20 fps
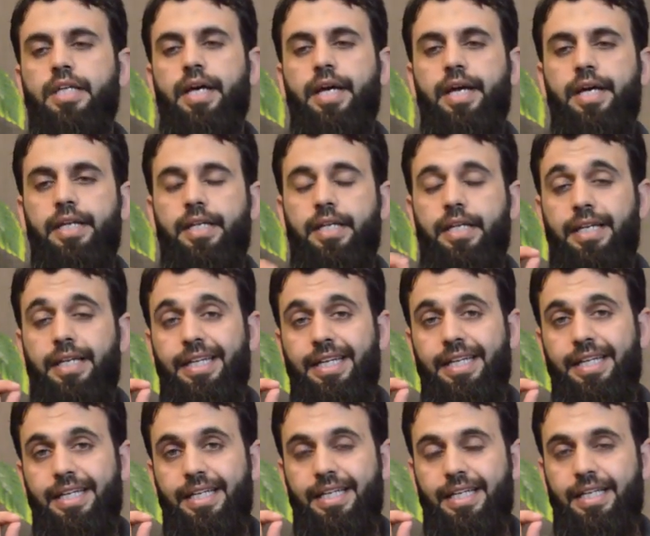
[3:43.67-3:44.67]
and
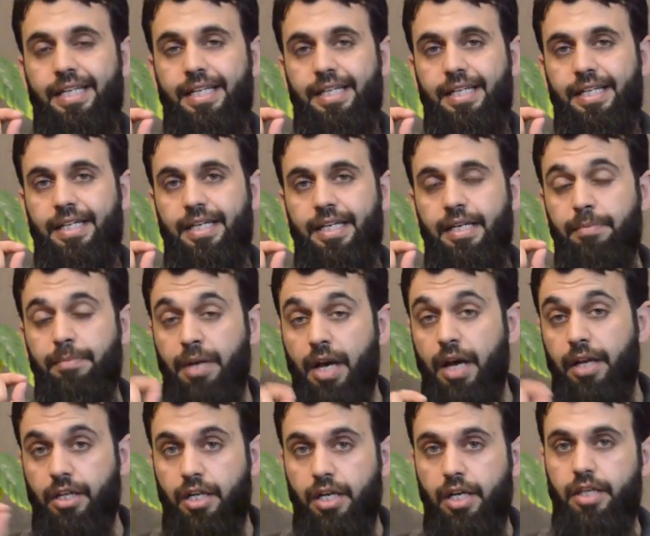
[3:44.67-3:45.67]

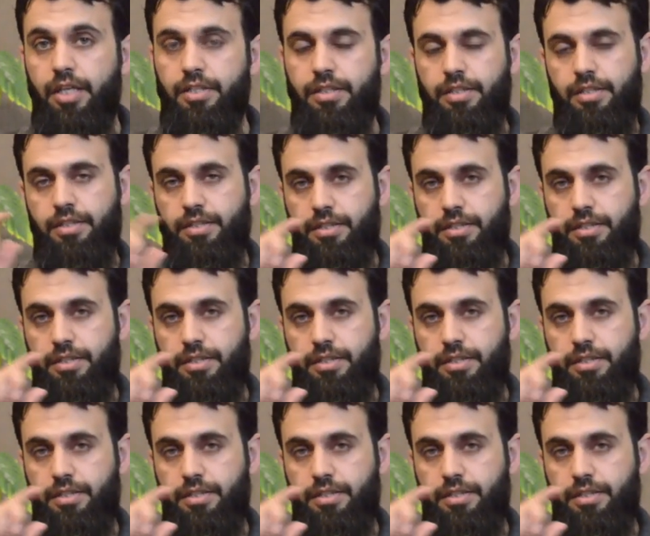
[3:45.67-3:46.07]
Imran Khan,